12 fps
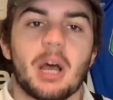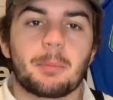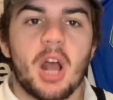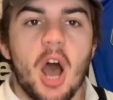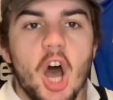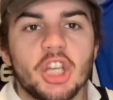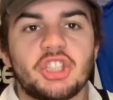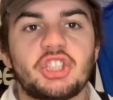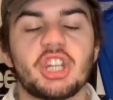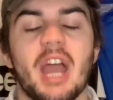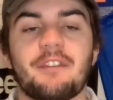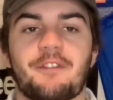up guys,
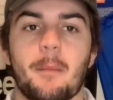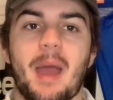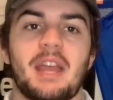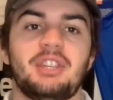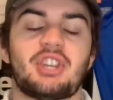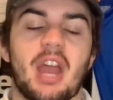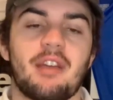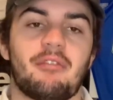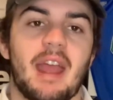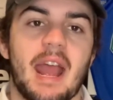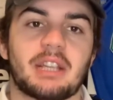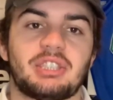Jake from A&J
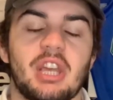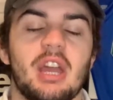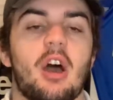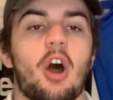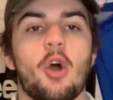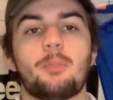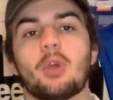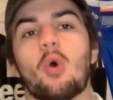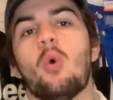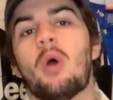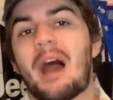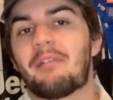Reacts here. I hope you're
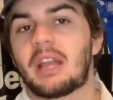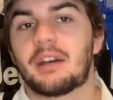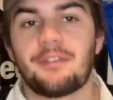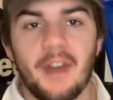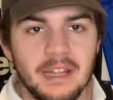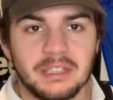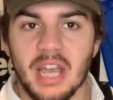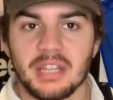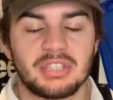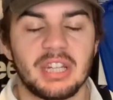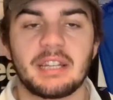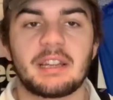all having a
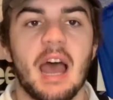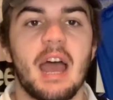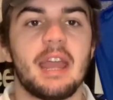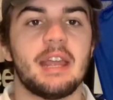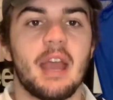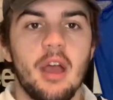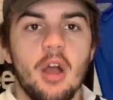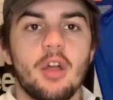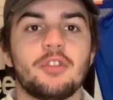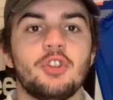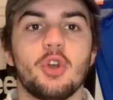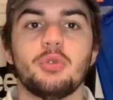fantastic day.
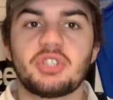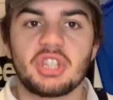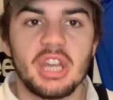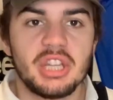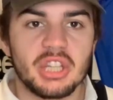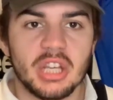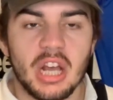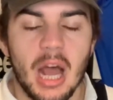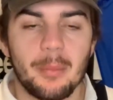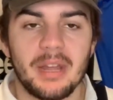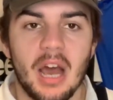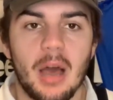New season
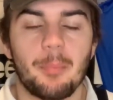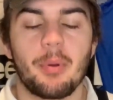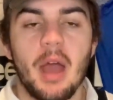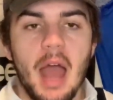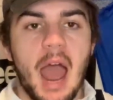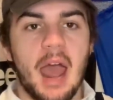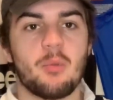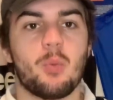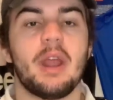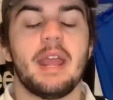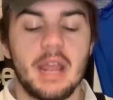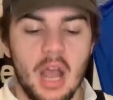coming up and
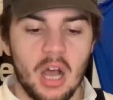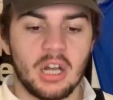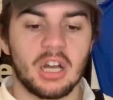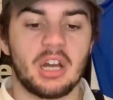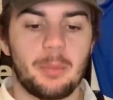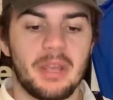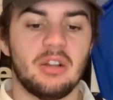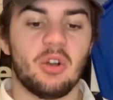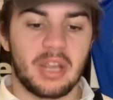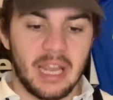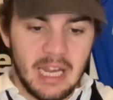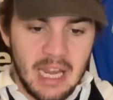we are going to be
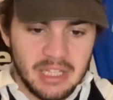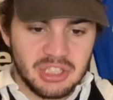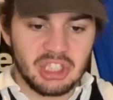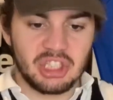looking into